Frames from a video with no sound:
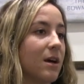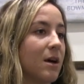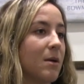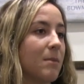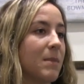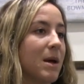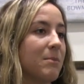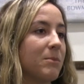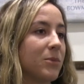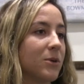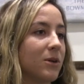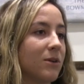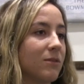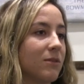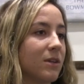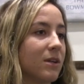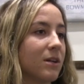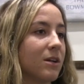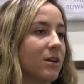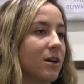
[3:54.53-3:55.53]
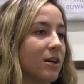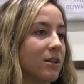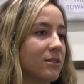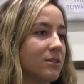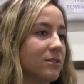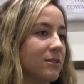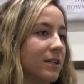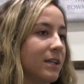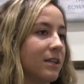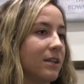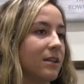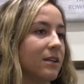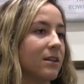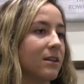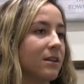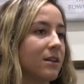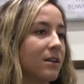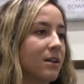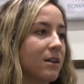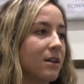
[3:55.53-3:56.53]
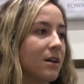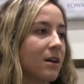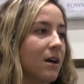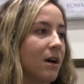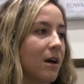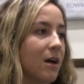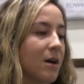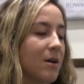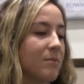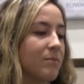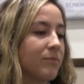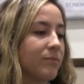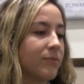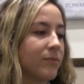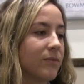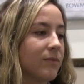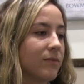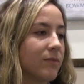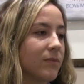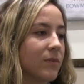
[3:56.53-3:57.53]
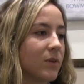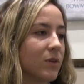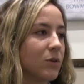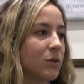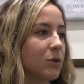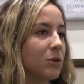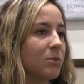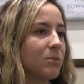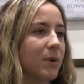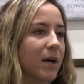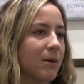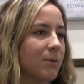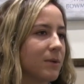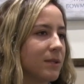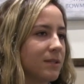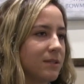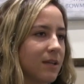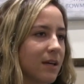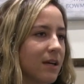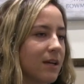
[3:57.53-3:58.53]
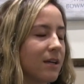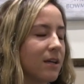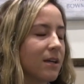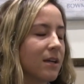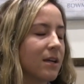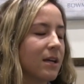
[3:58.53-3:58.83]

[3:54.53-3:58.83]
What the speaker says: a member of the incarcerated group, I would say.